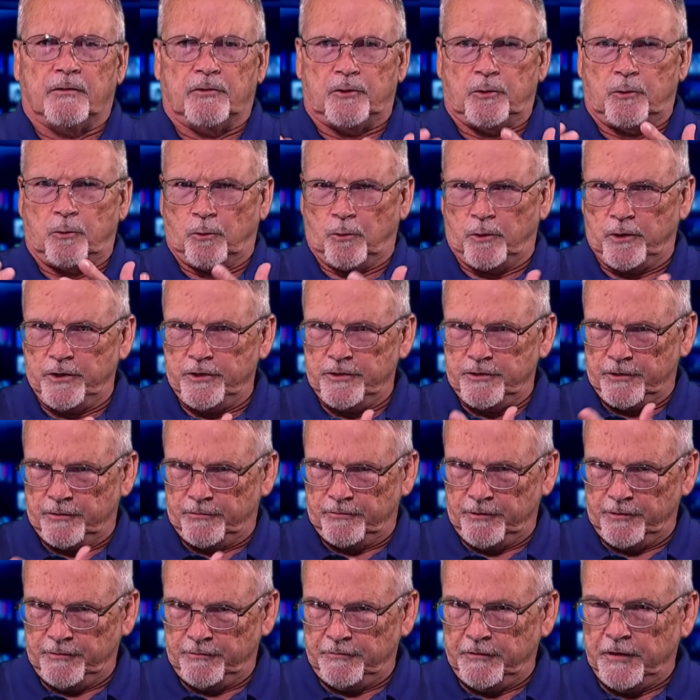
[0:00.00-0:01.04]
Corey is
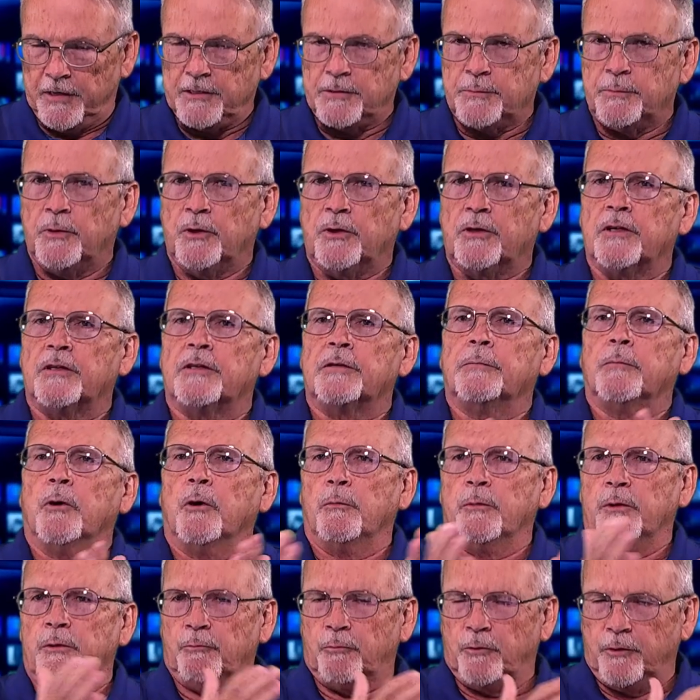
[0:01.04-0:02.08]
over in Facebook at the
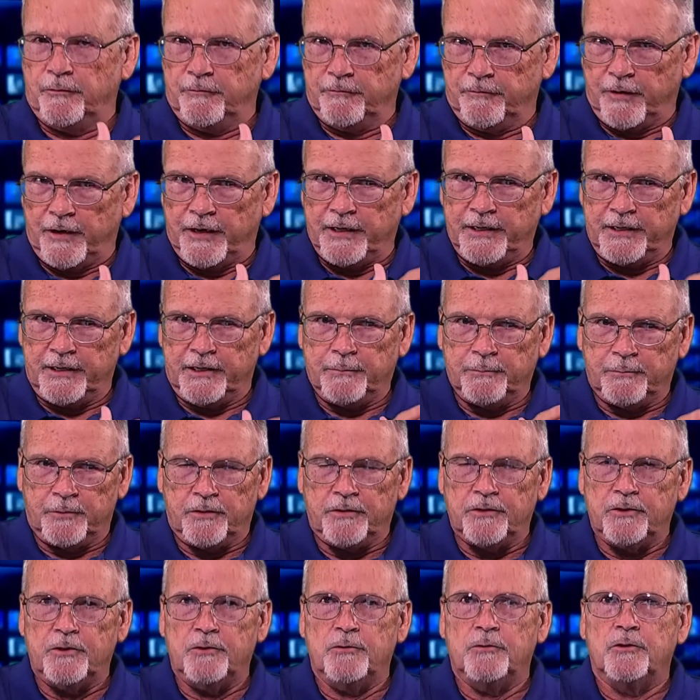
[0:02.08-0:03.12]
moment. We're inviting him to
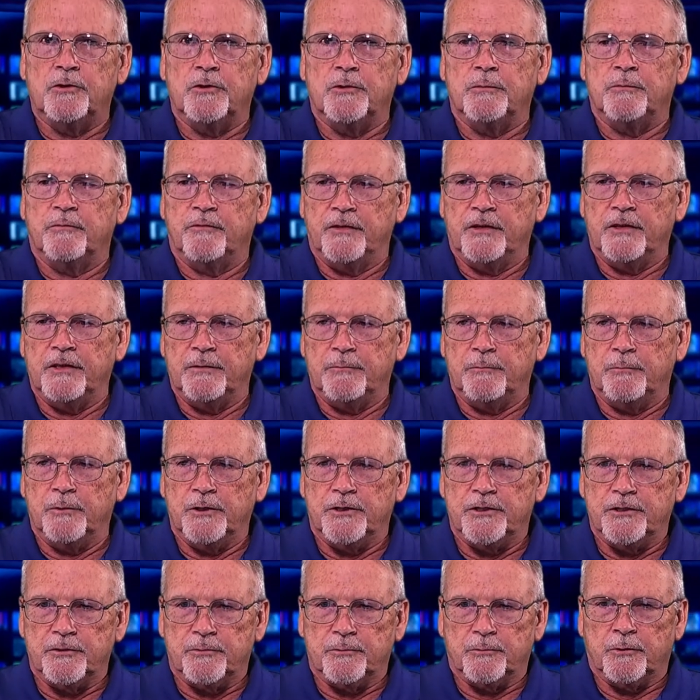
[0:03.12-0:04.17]
the YouTube feed,
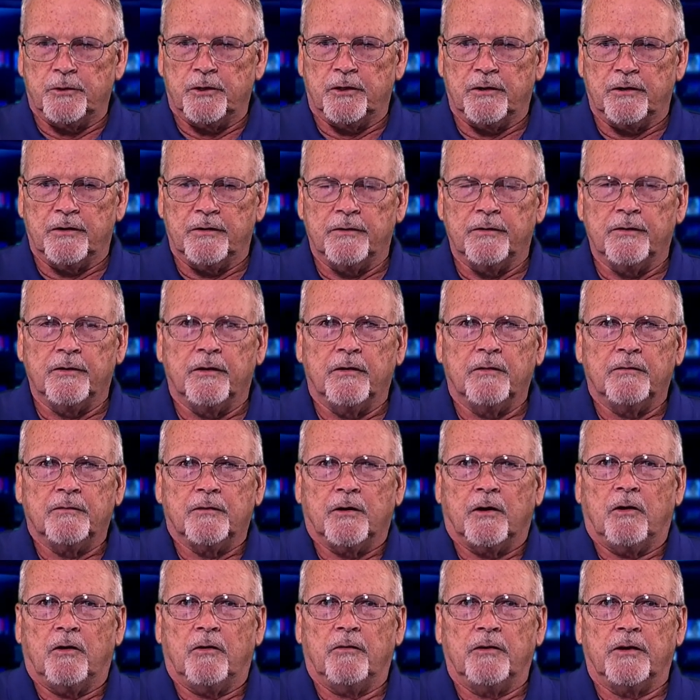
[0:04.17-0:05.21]
which is where
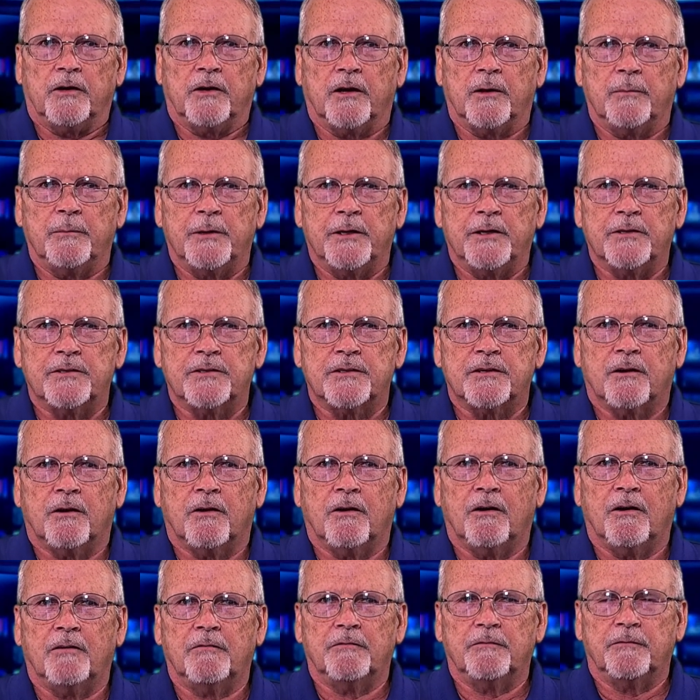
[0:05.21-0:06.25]
all the comments
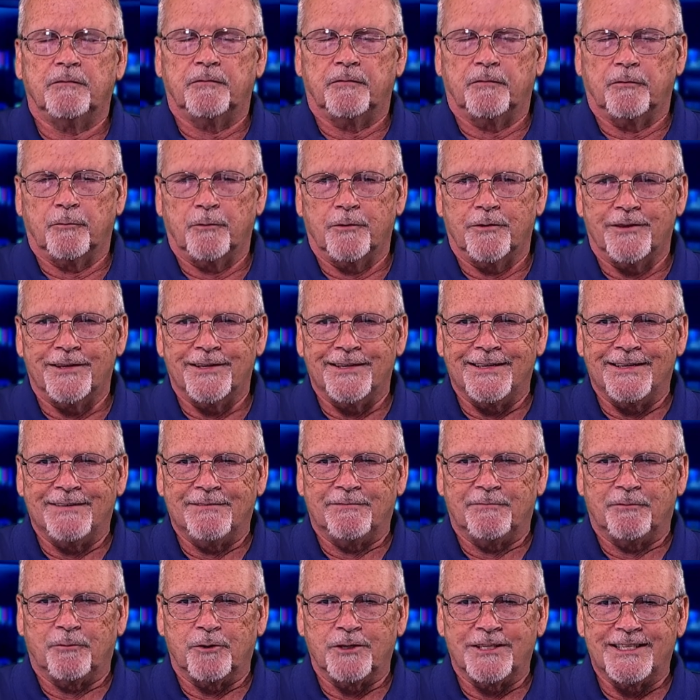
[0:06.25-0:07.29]
are for
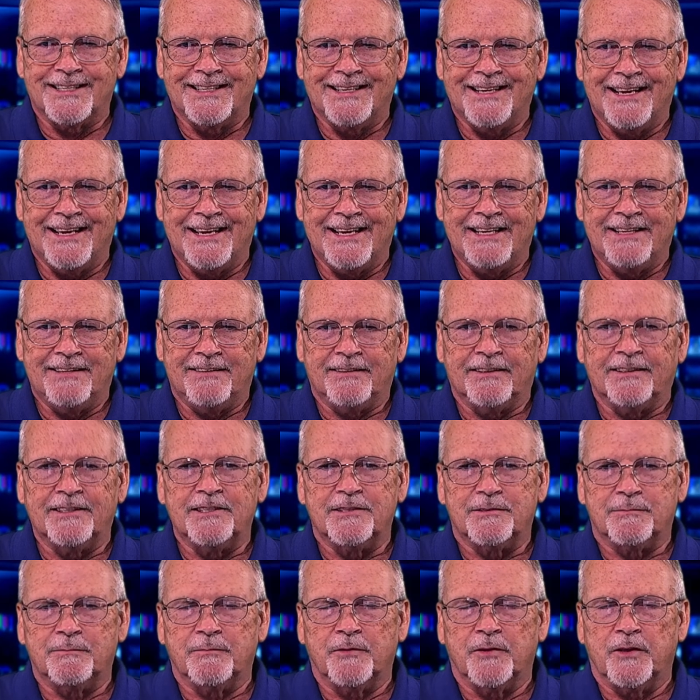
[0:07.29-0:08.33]
today, at
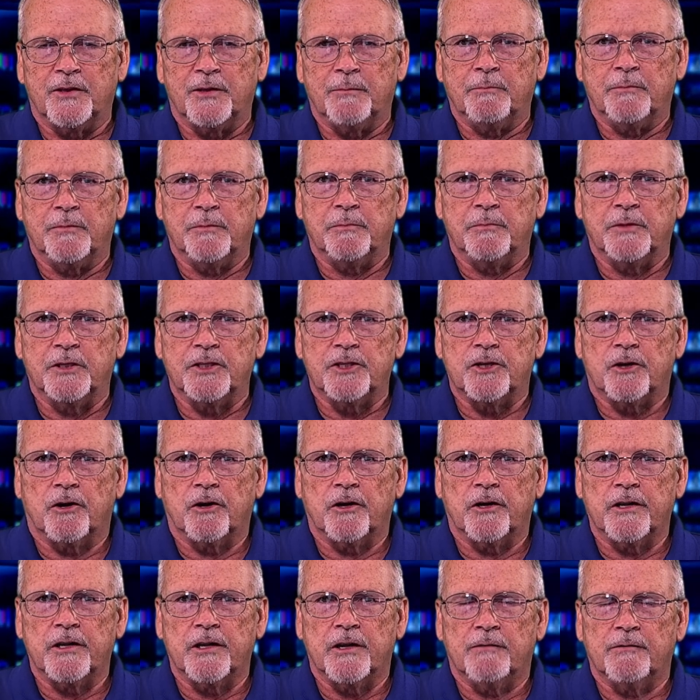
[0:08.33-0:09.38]
least the
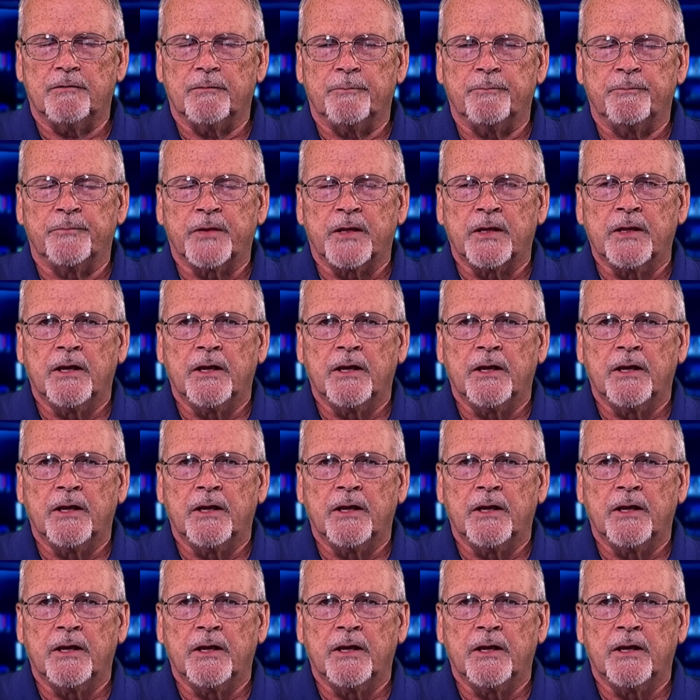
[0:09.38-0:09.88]
majority of them.